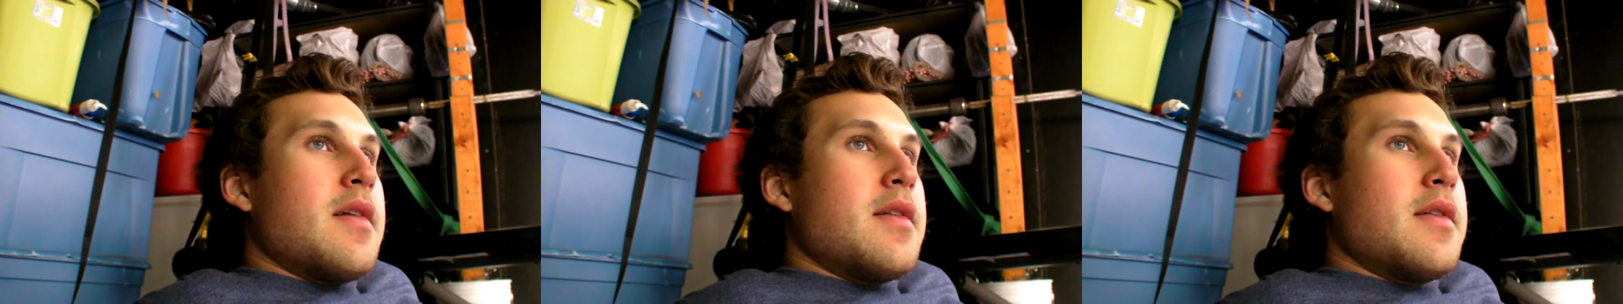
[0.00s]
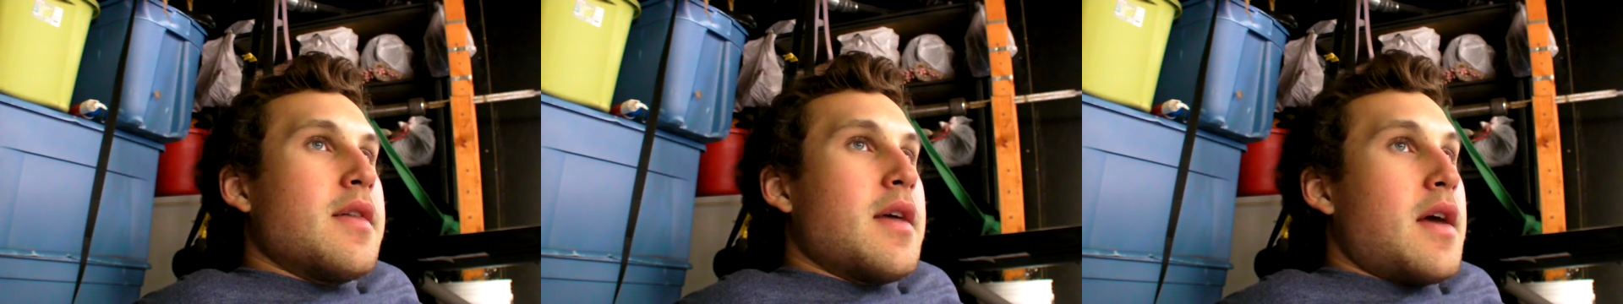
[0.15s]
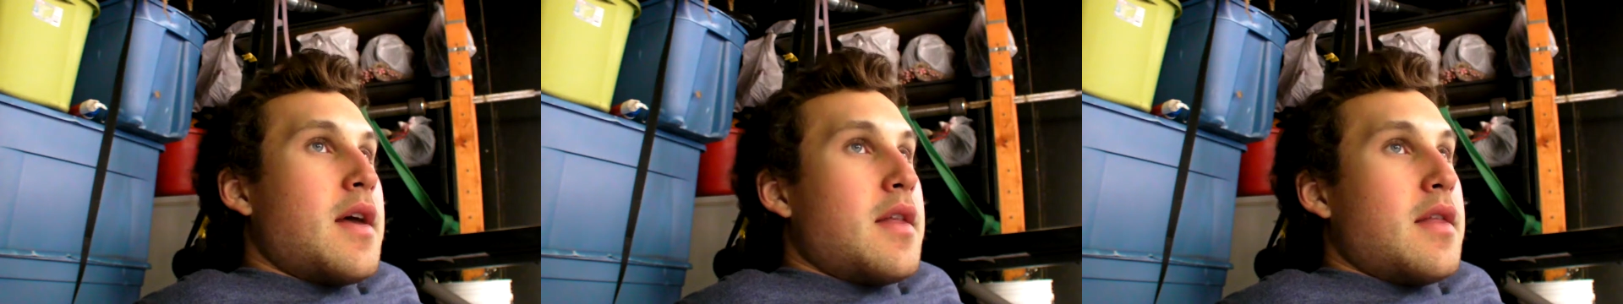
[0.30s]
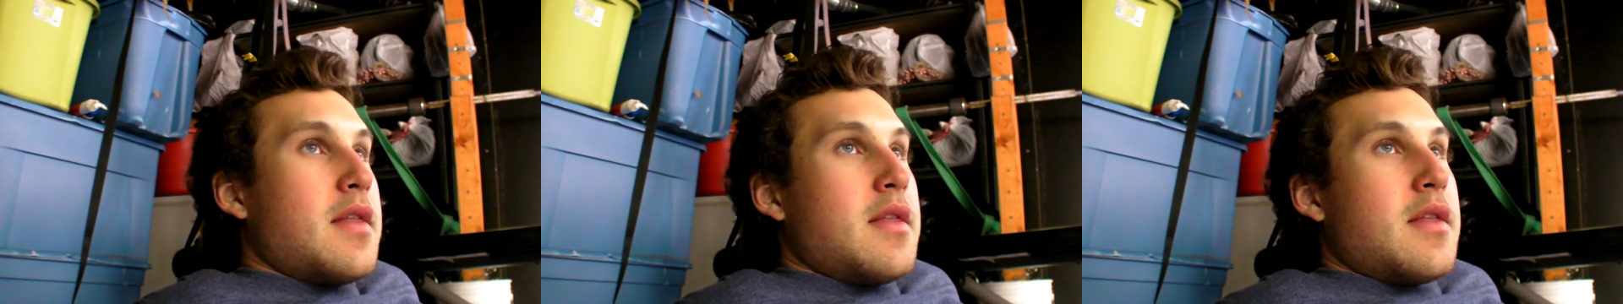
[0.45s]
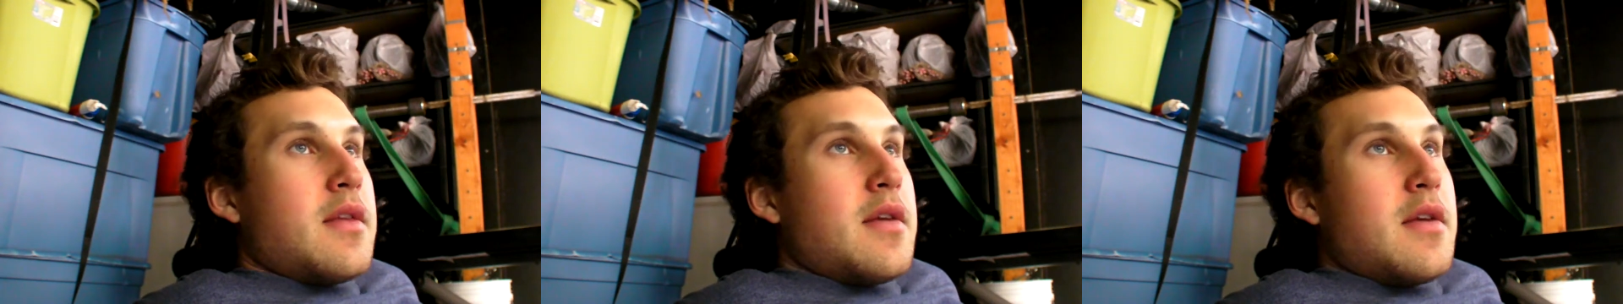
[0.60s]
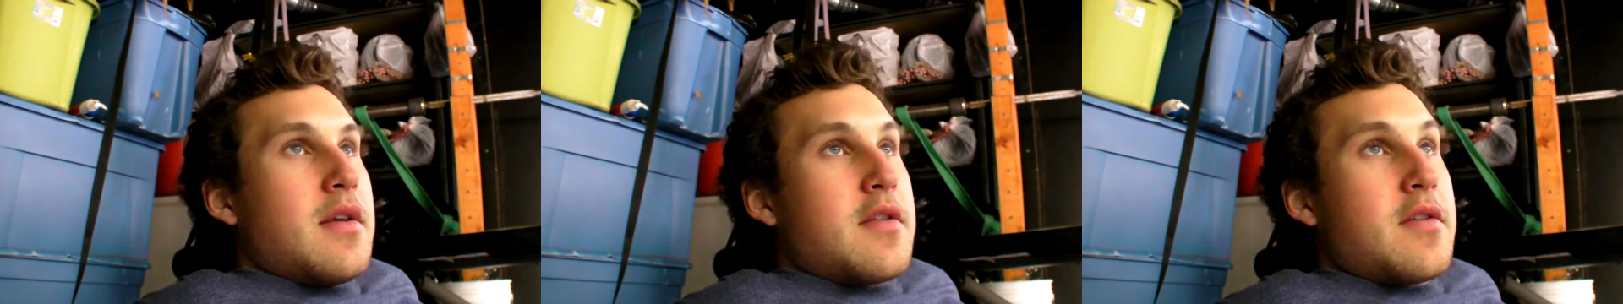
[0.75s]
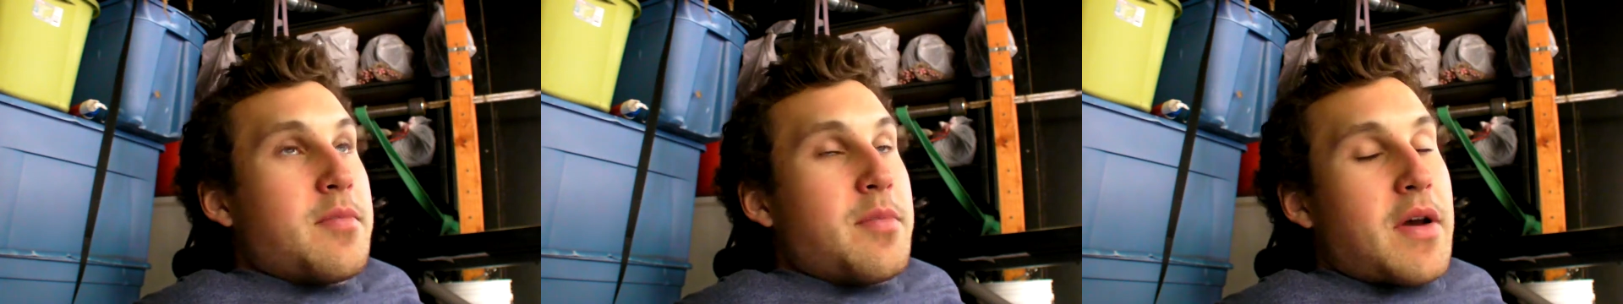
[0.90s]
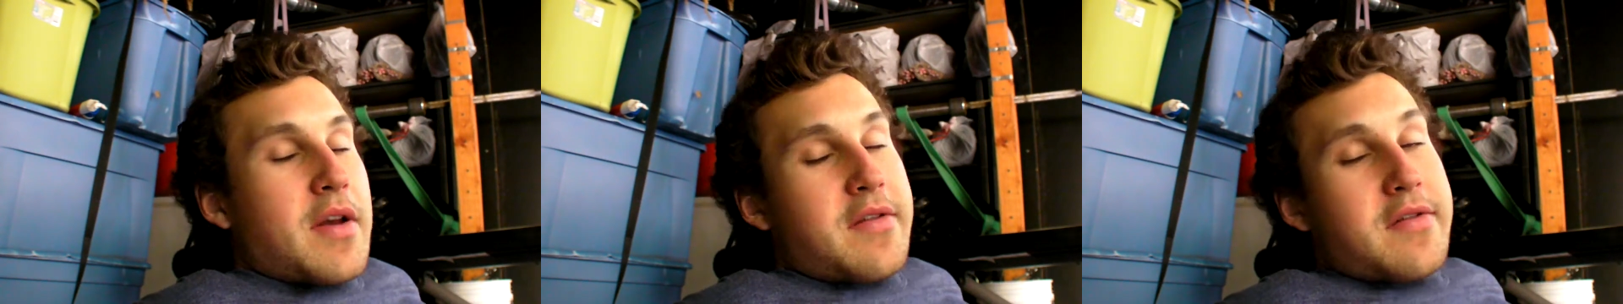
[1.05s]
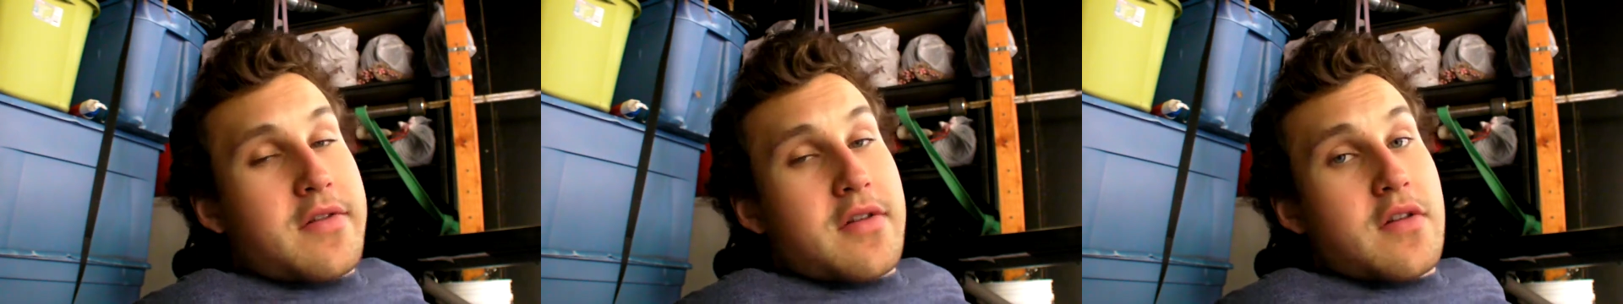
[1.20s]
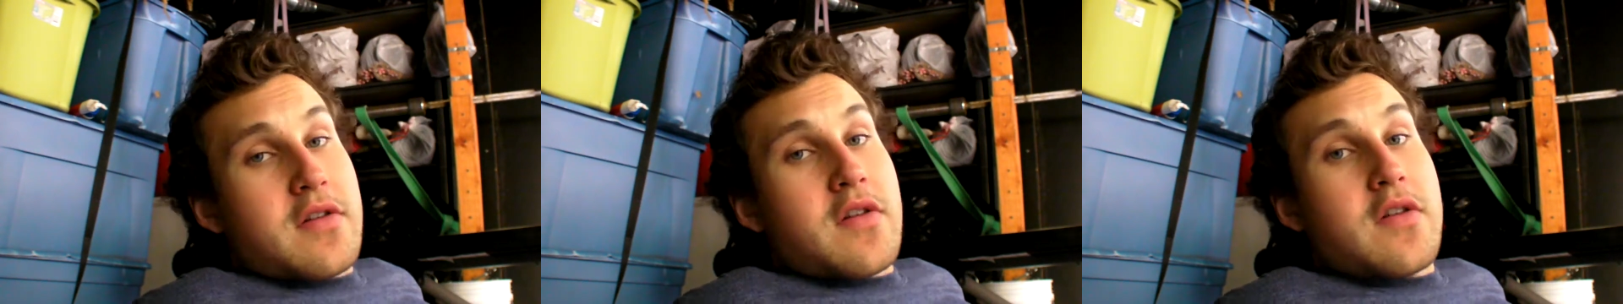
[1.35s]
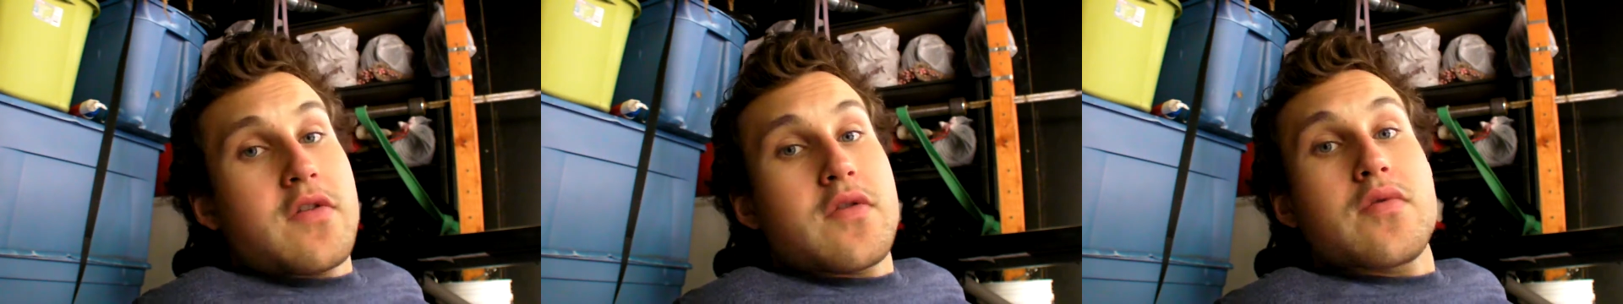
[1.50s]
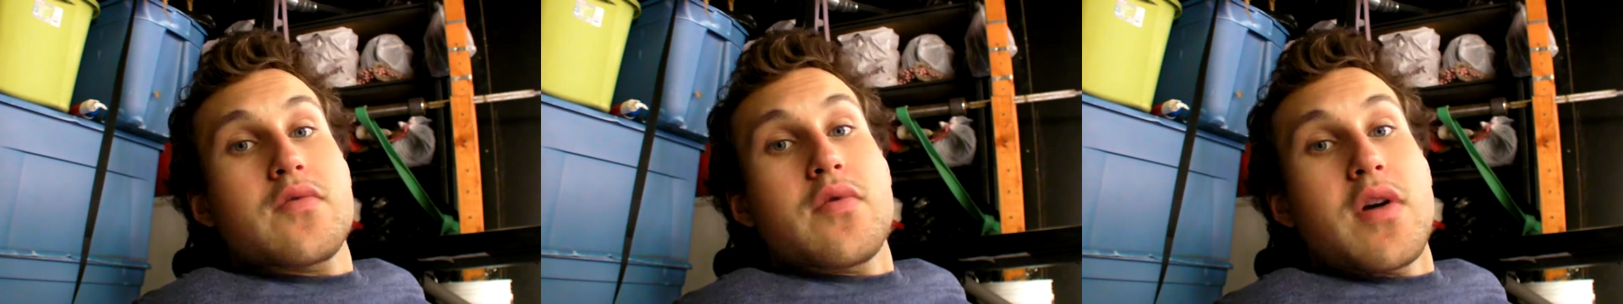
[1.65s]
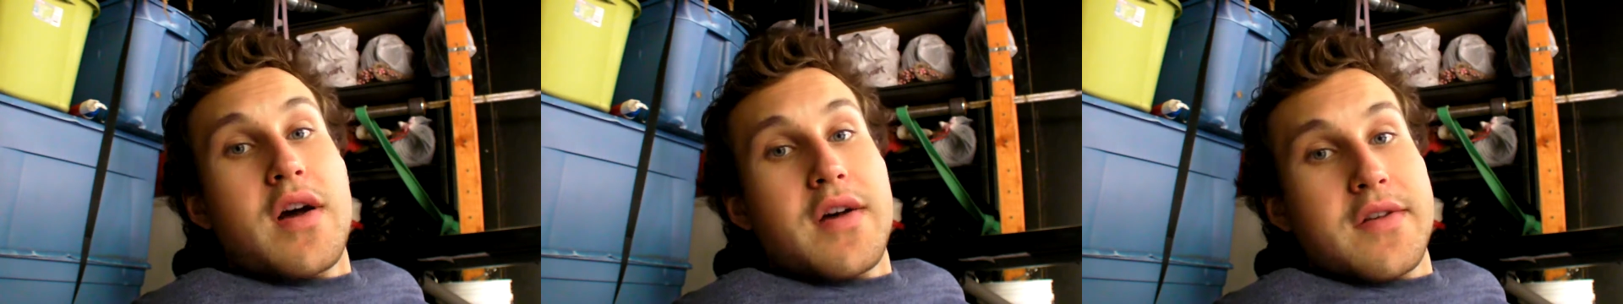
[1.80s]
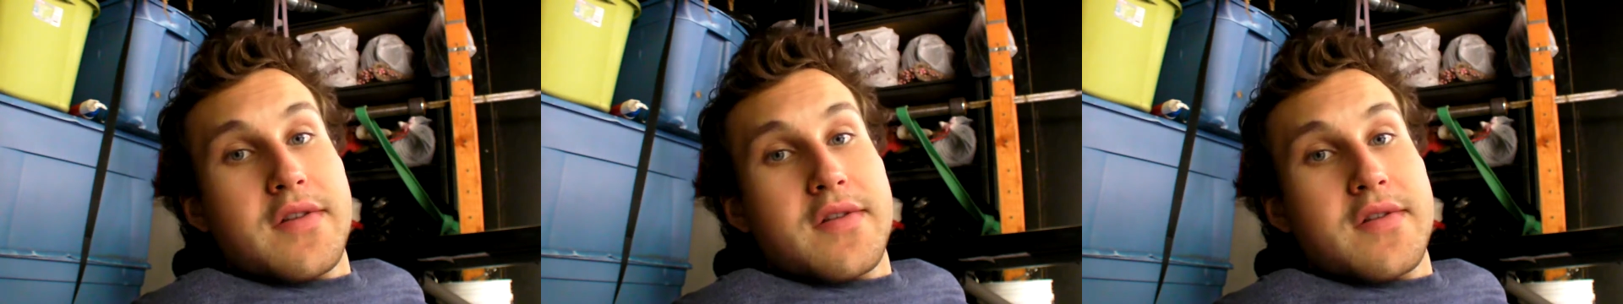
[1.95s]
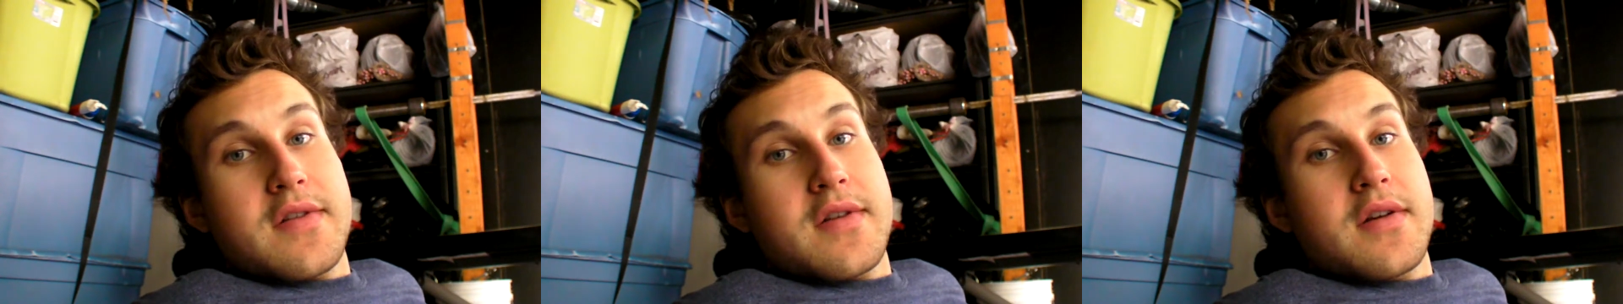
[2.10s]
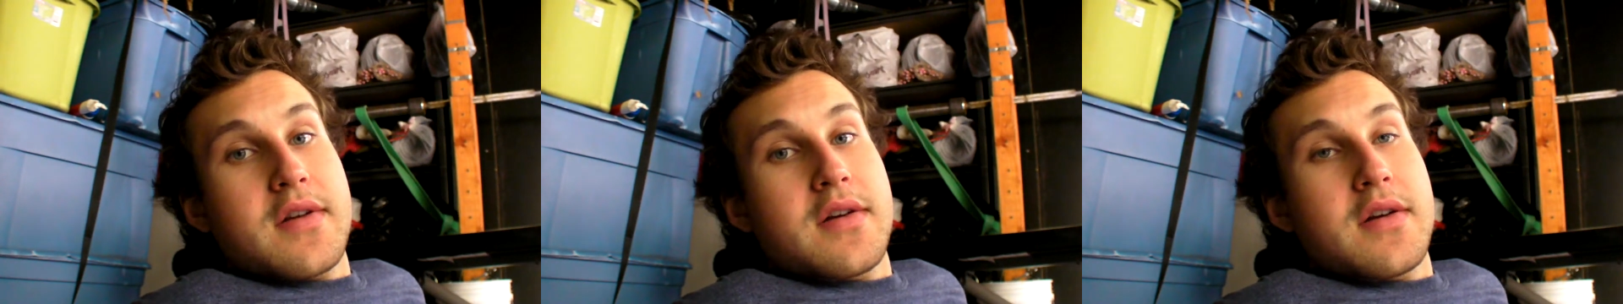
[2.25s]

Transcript: then it's best to just rest